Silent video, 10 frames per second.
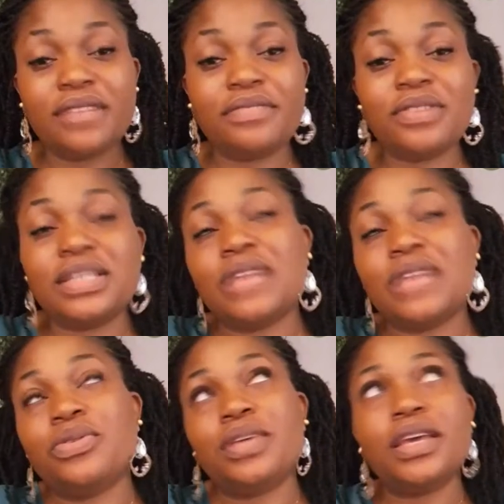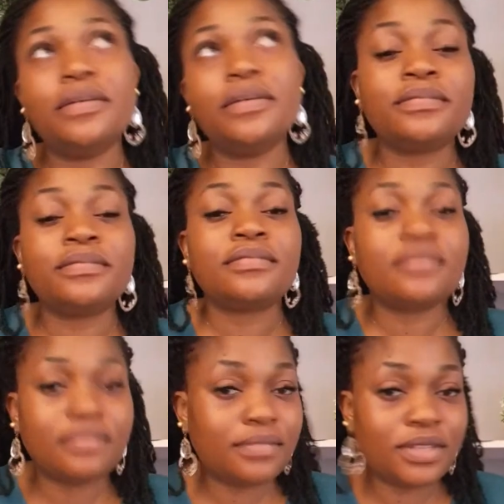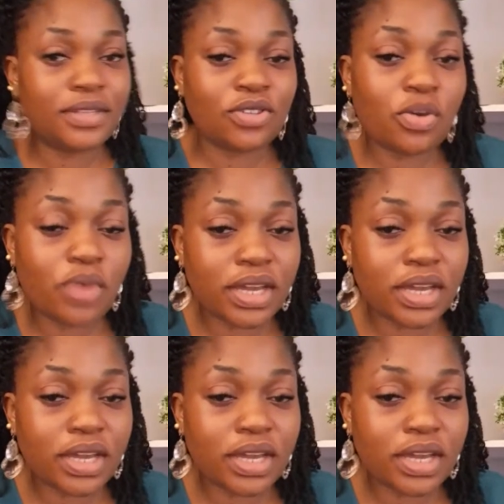that okay, it's not working.